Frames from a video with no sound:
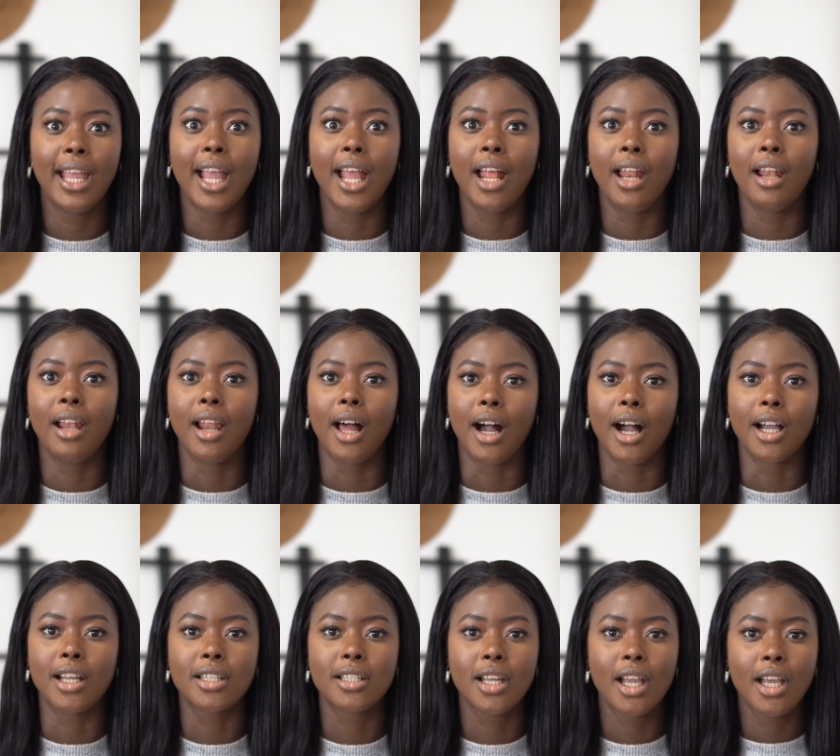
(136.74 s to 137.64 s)

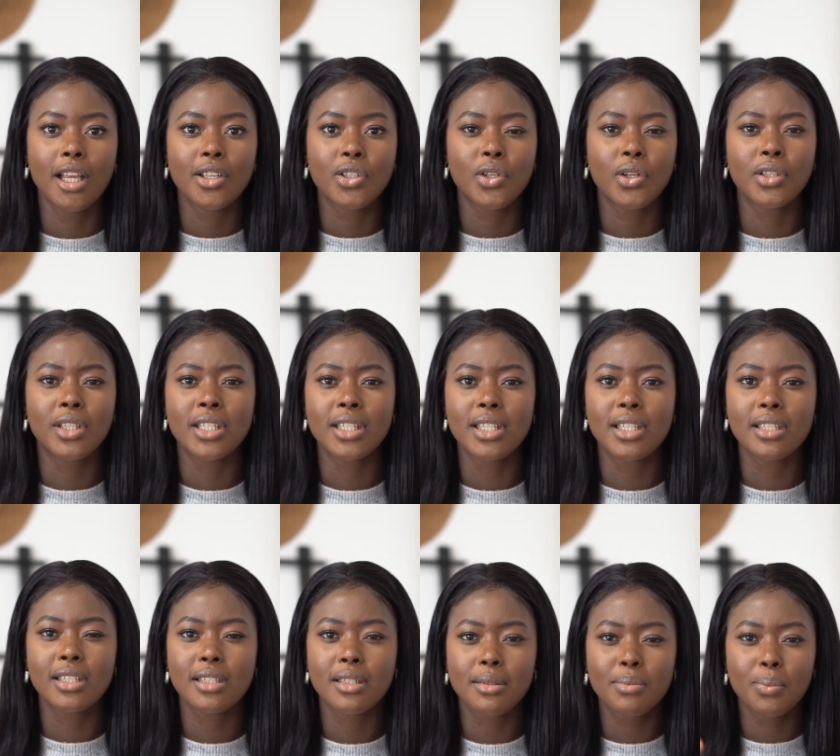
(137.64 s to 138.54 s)
enlarge. So this
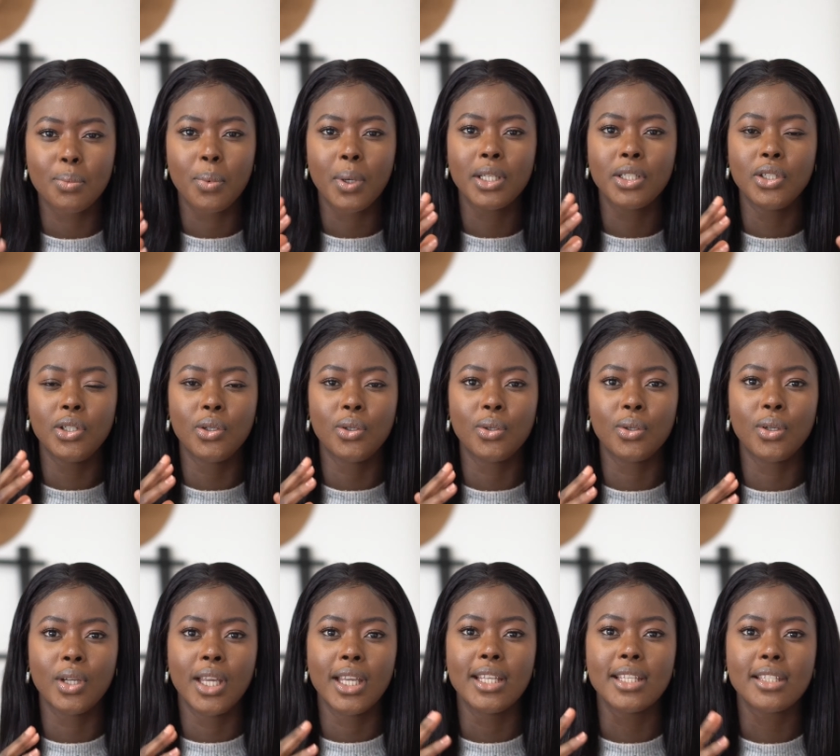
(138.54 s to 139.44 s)
is when
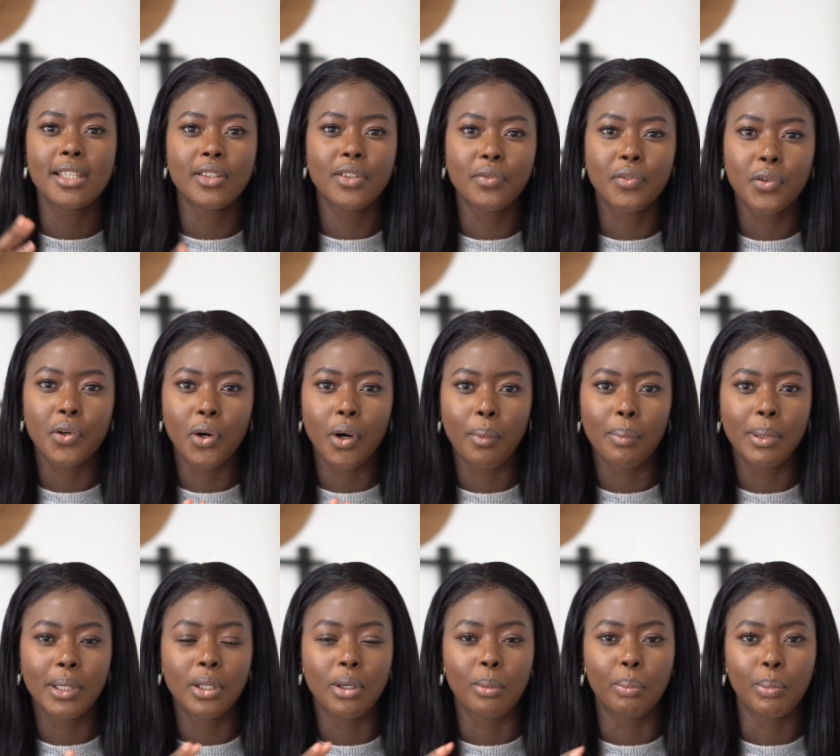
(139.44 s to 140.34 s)
you, instead of
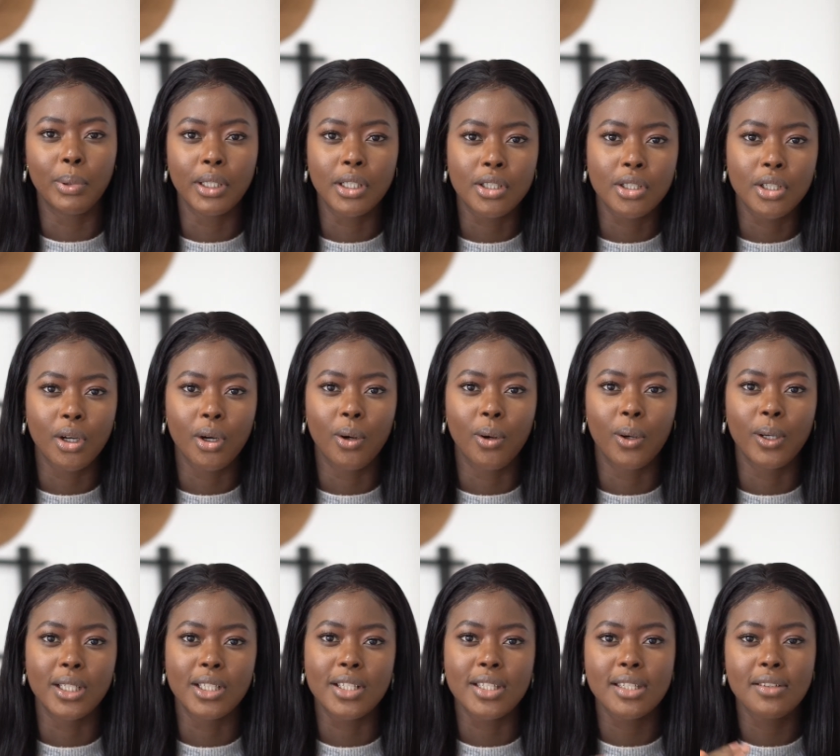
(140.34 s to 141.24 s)
cropping your picture
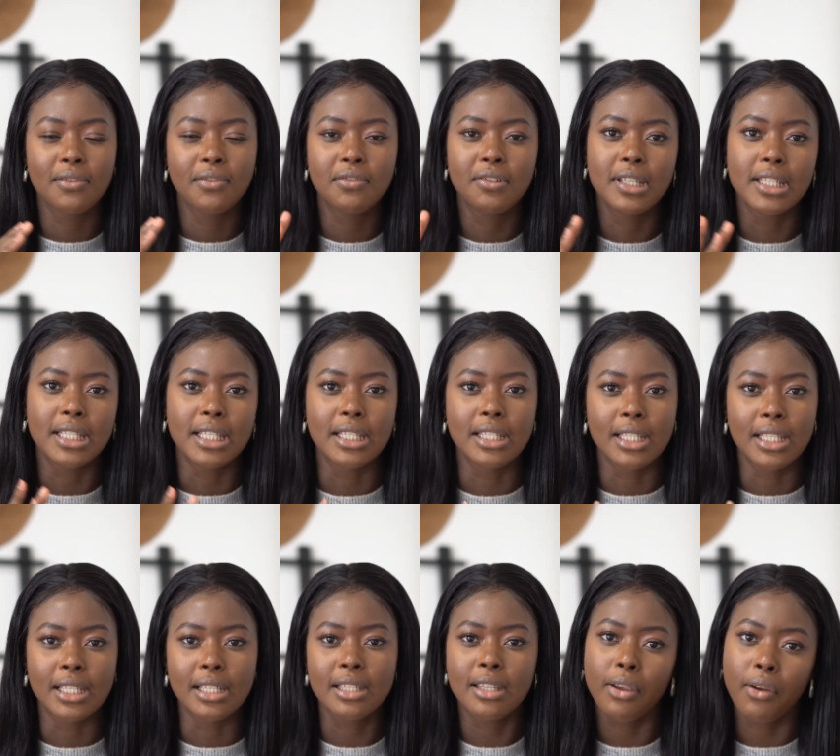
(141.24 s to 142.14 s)
or it doesn't fit into
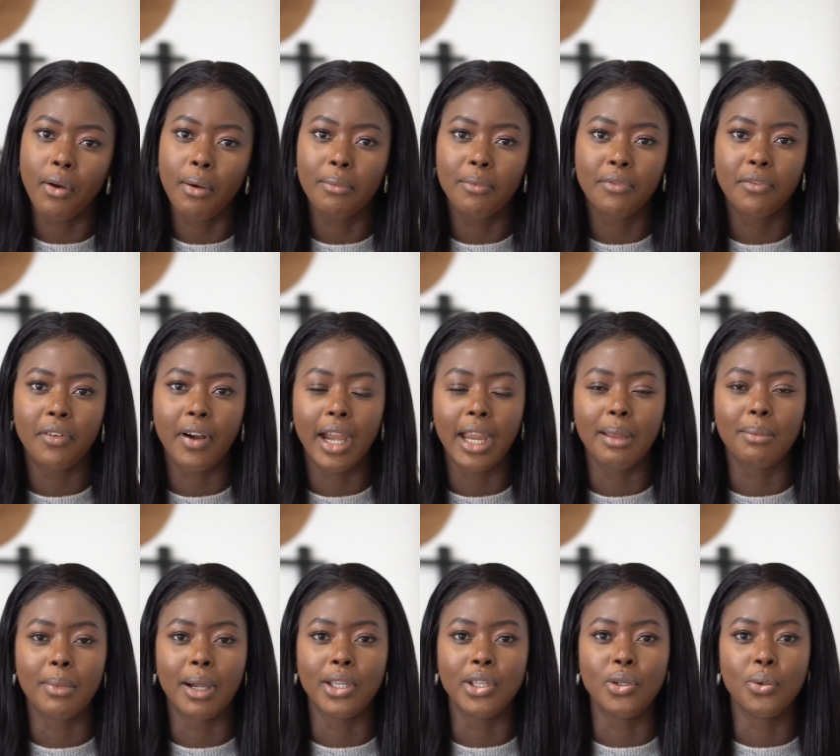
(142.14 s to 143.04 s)
Instagram
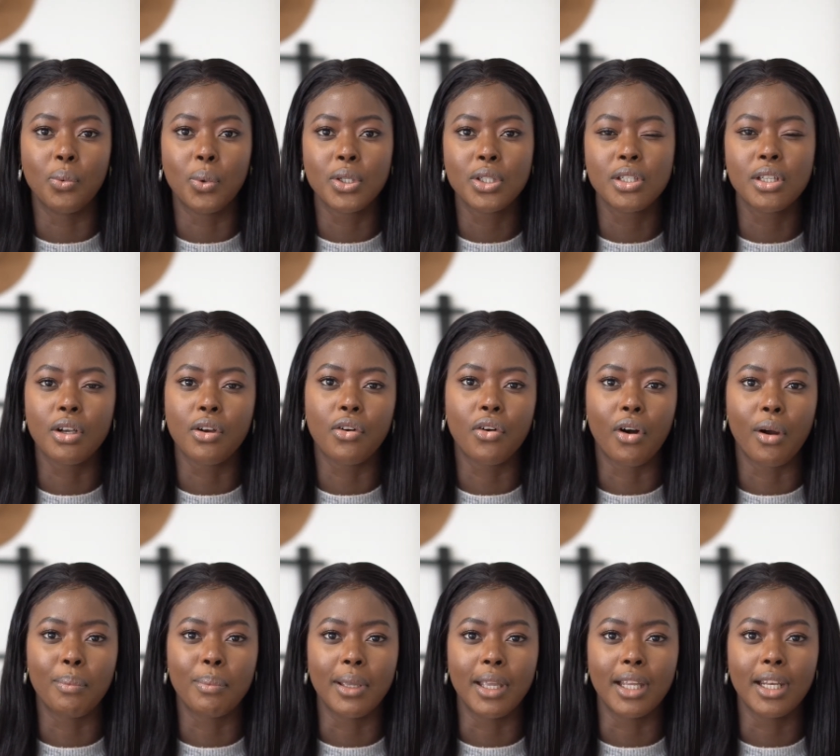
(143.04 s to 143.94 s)
frame and you want to
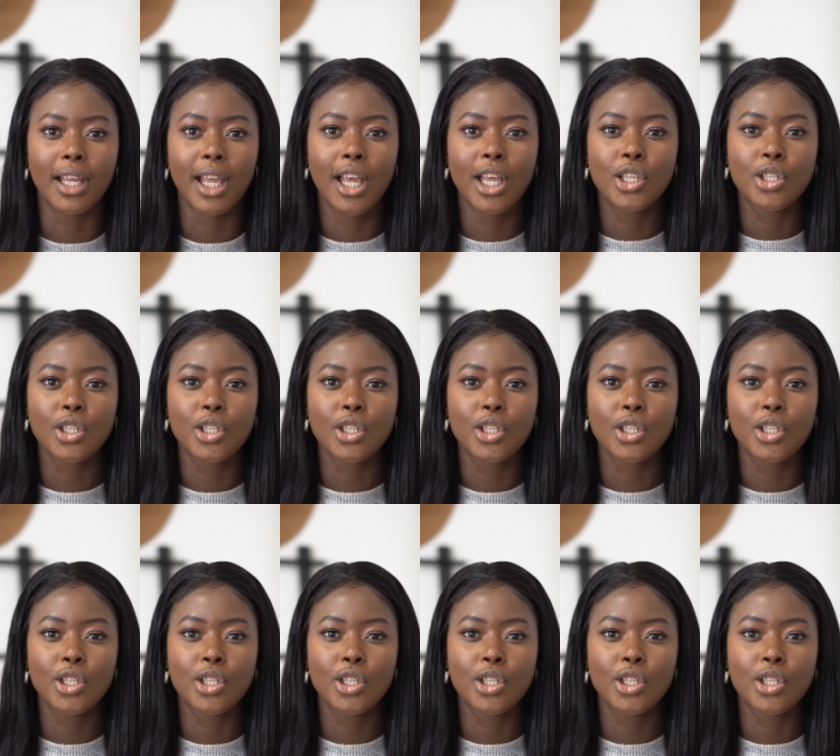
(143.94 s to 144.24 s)
crop it,